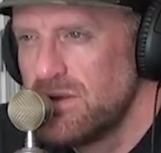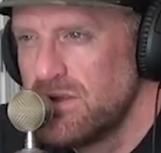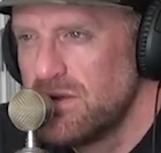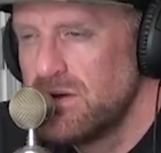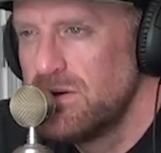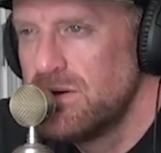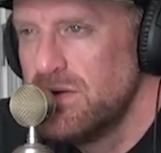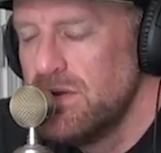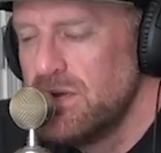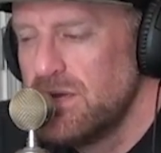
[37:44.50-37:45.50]
You know?
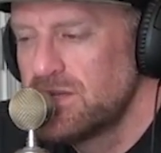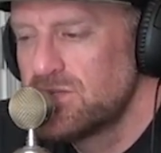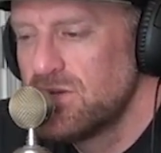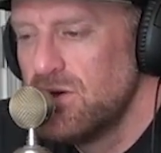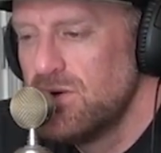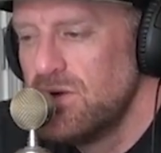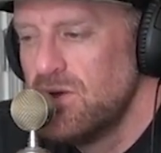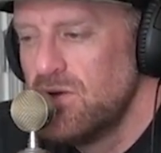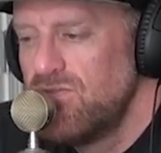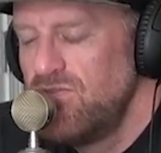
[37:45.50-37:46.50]
And so
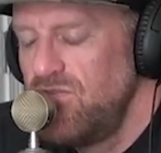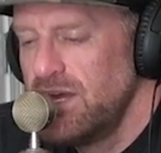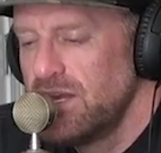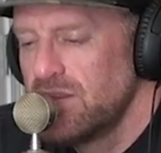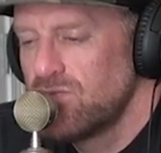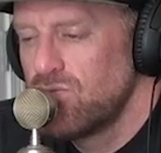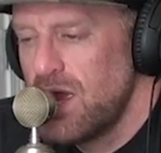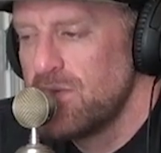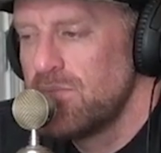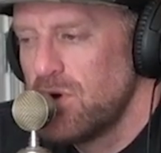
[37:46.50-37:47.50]
finding the
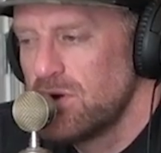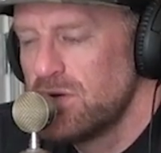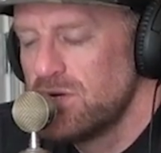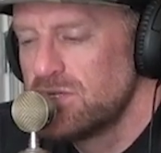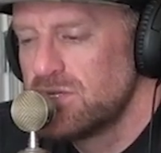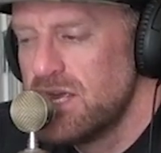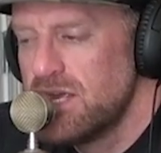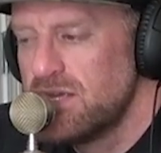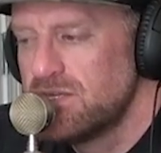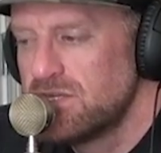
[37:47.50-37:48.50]
right partners
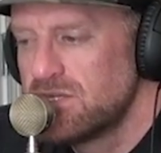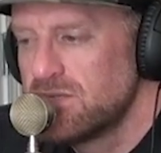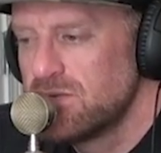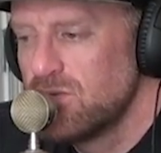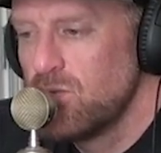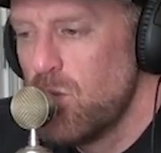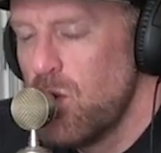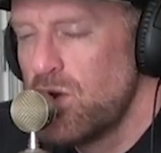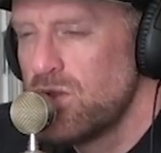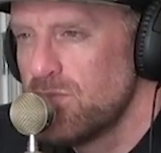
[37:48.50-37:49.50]
is
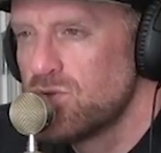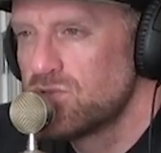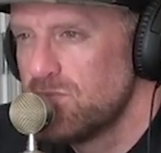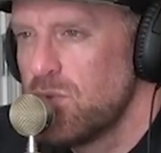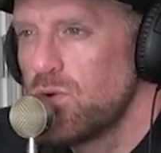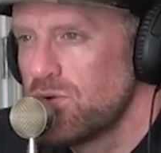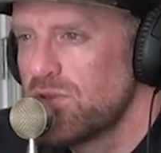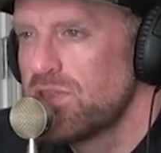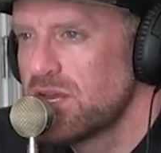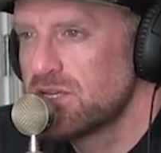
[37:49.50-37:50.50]
one of the most
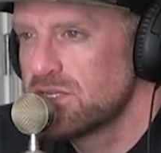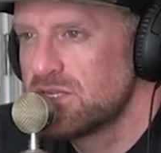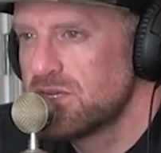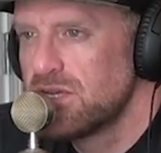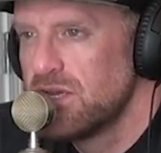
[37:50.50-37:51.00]
important things.